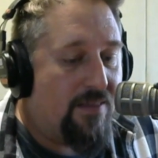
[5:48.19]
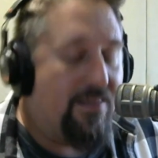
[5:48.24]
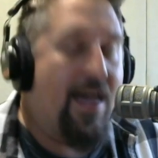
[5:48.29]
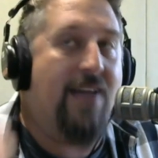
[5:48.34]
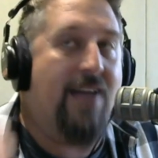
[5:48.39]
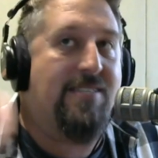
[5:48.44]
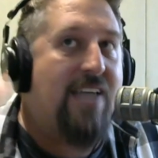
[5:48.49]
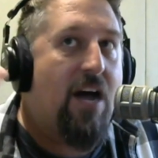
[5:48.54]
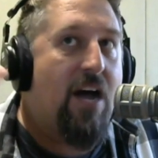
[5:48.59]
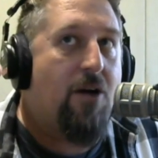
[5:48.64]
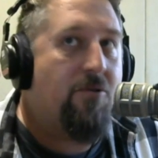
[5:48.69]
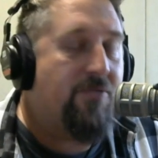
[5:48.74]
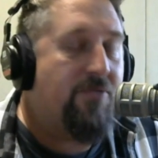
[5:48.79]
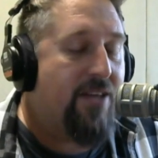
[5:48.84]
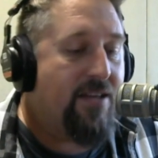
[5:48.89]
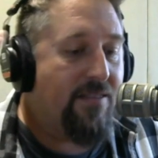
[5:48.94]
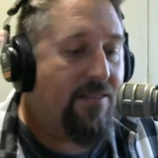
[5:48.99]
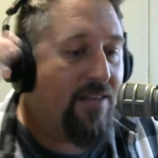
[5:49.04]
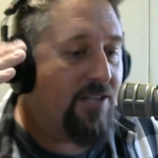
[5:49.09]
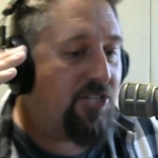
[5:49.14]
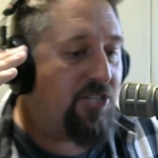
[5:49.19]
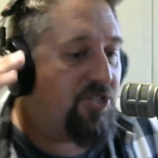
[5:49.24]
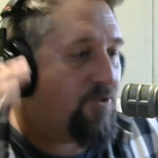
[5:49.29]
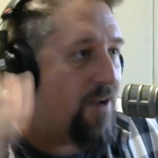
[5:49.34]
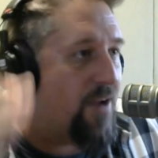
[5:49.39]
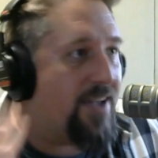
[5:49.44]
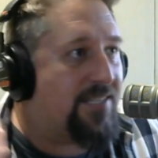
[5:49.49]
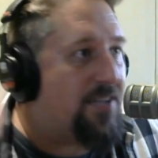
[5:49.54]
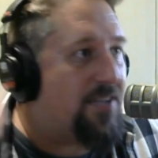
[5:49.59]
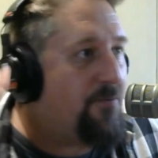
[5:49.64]
That's how the
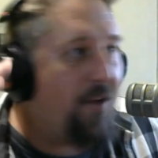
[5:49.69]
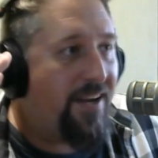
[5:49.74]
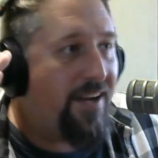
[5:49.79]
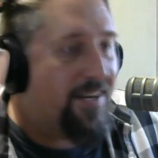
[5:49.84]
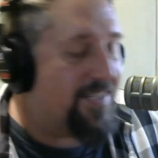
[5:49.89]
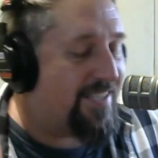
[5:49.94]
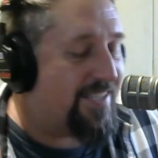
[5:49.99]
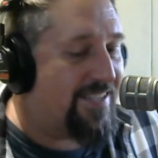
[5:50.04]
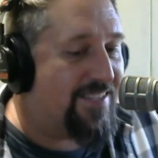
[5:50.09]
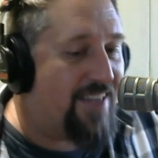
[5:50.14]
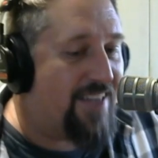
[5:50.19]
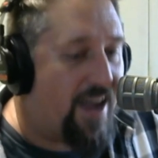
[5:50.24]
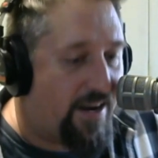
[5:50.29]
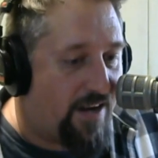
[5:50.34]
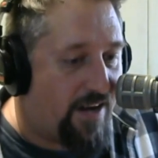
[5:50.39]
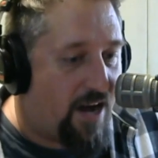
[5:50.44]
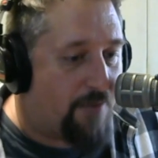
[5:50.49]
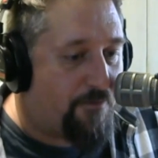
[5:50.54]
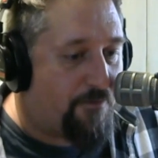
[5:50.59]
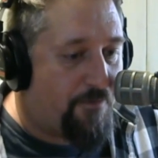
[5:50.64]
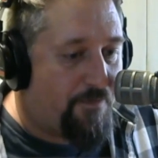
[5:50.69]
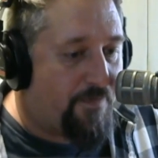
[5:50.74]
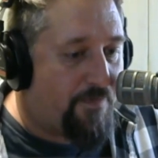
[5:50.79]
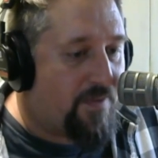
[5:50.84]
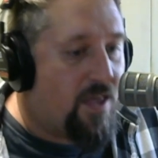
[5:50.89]
strengths and weaknesses lined up.